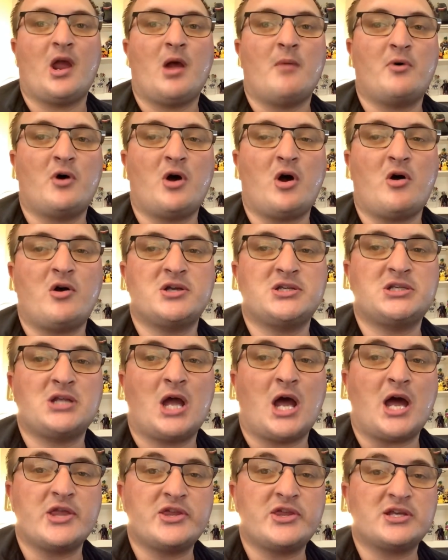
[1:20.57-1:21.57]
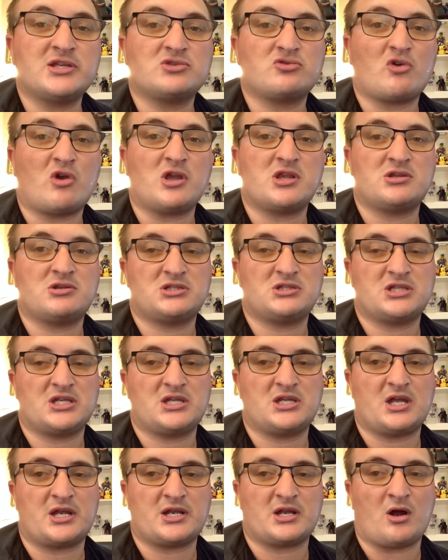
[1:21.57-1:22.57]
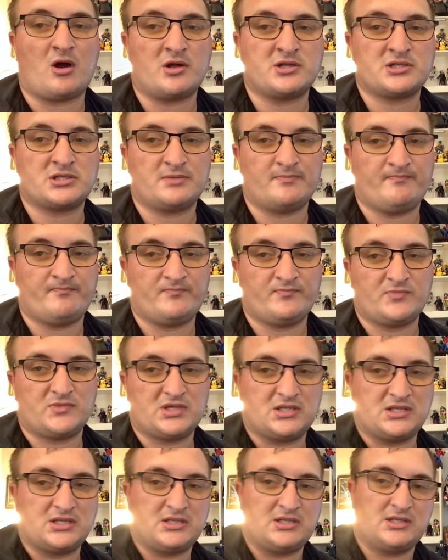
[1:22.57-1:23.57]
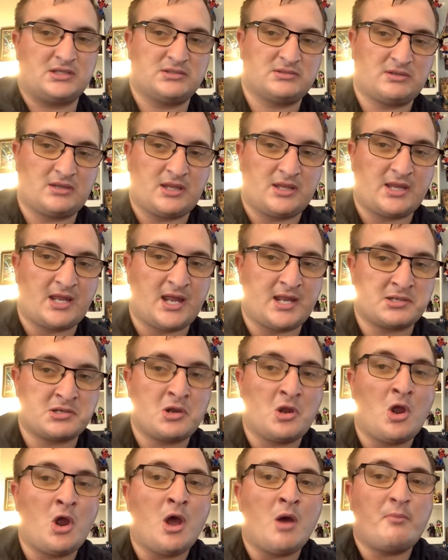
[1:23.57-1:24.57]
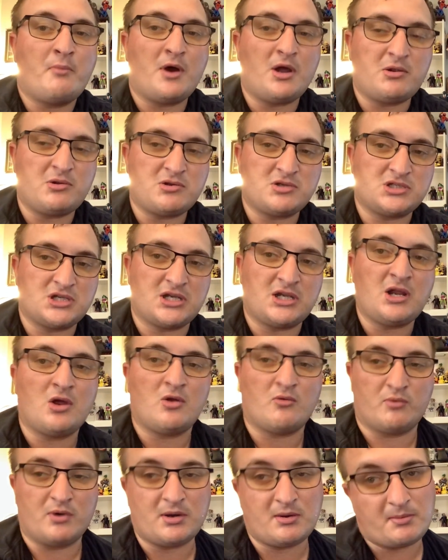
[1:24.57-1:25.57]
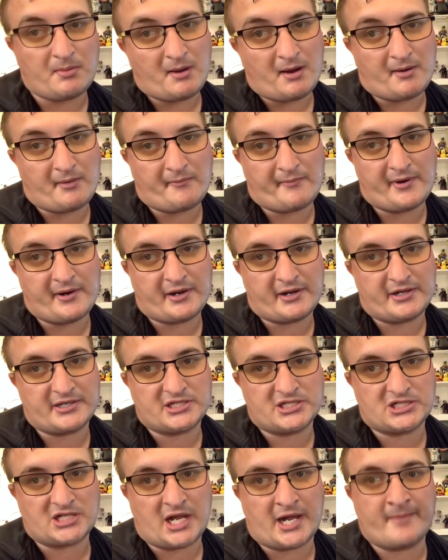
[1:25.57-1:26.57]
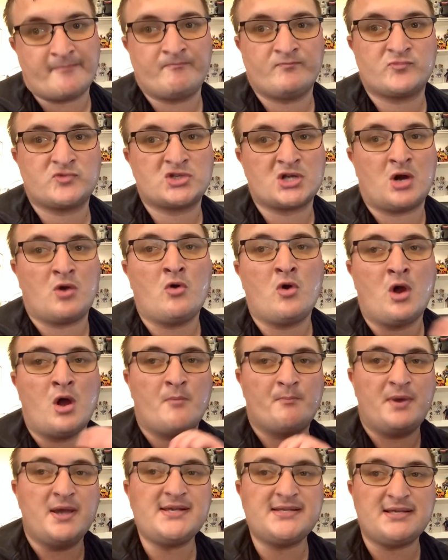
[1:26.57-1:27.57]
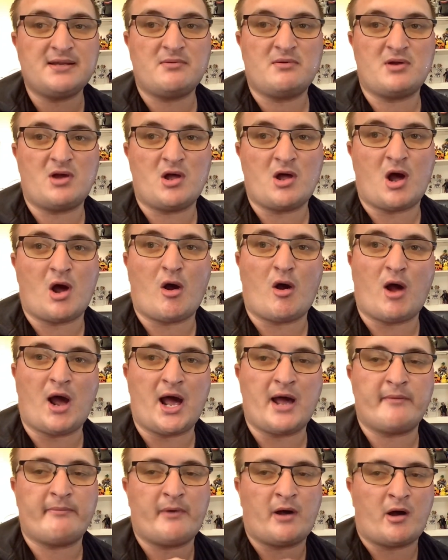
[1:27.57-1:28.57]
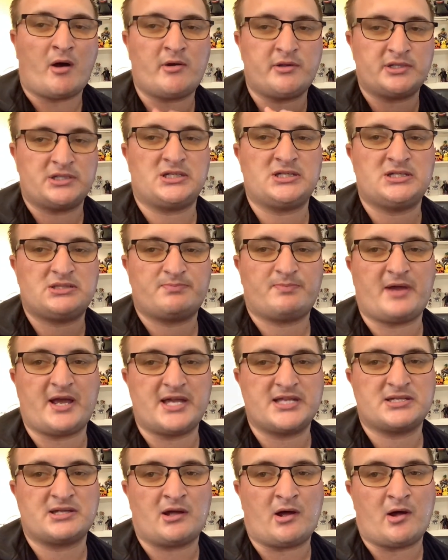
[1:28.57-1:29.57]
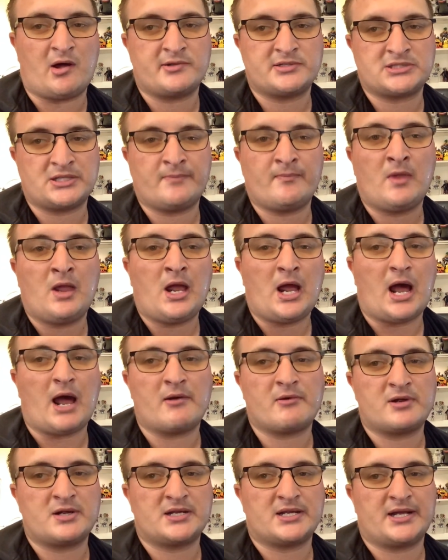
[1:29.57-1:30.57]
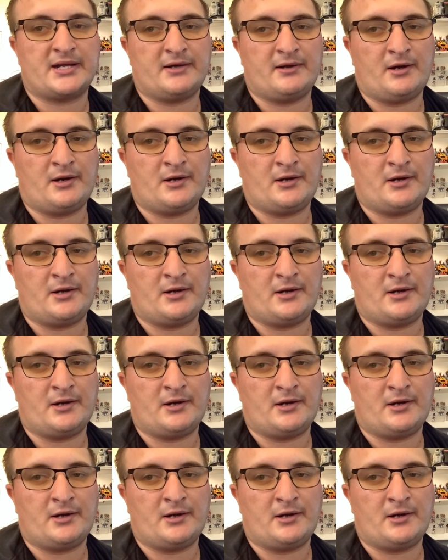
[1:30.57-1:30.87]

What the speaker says: But always, I think it's great to see like awesome things like that. But obviously, we're about vacation time, so basically, you know, I'm all in this place and all this stuff. I'm gonna get